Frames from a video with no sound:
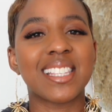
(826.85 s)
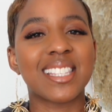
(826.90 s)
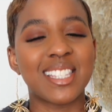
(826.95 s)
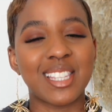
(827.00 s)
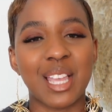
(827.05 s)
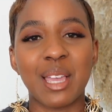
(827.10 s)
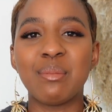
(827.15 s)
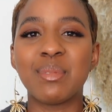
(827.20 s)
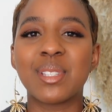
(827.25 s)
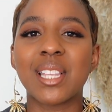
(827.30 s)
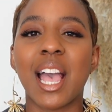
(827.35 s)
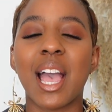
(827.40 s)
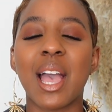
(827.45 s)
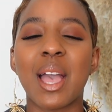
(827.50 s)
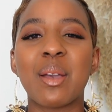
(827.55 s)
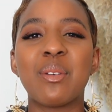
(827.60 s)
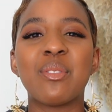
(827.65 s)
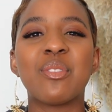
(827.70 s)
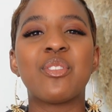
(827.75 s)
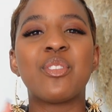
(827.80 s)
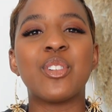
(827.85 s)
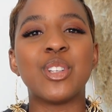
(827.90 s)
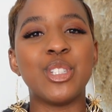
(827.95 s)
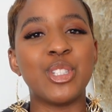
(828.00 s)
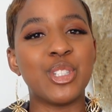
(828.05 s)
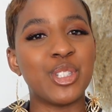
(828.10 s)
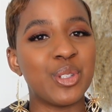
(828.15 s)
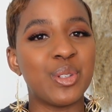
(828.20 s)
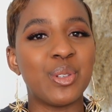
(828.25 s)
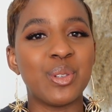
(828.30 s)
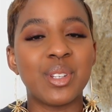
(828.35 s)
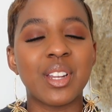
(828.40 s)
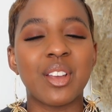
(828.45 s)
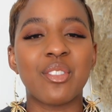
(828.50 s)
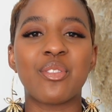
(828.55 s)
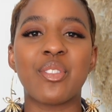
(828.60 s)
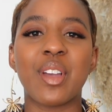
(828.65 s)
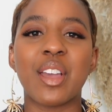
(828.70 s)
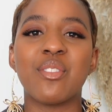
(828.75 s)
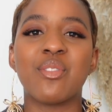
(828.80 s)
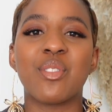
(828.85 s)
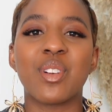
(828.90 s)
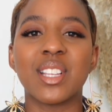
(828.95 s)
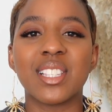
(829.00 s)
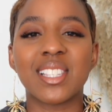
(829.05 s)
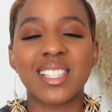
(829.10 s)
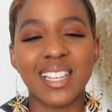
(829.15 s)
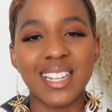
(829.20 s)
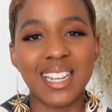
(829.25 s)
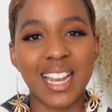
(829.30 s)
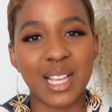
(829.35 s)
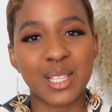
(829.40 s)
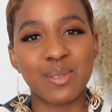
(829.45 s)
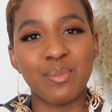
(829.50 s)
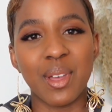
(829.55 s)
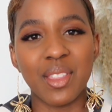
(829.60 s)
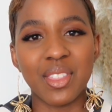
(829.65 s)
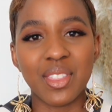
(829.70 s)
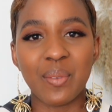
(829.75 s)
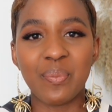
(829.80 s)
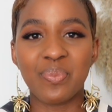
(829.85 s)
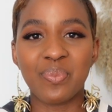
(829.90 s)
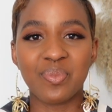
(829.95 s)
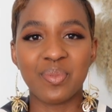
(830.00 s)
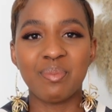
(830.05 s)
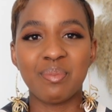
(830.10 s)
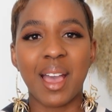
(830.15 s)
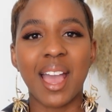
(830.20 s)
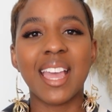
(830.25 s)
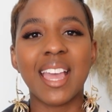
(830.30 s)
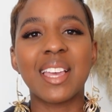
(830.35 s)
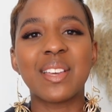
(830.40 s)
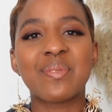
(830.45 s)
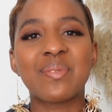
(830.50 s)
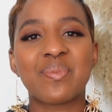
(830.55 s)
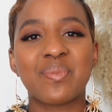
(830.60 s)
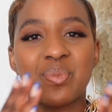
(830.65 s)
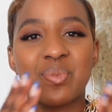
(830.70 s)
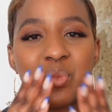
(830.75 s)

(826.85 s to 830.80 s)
same time for June favorites next month. Bye.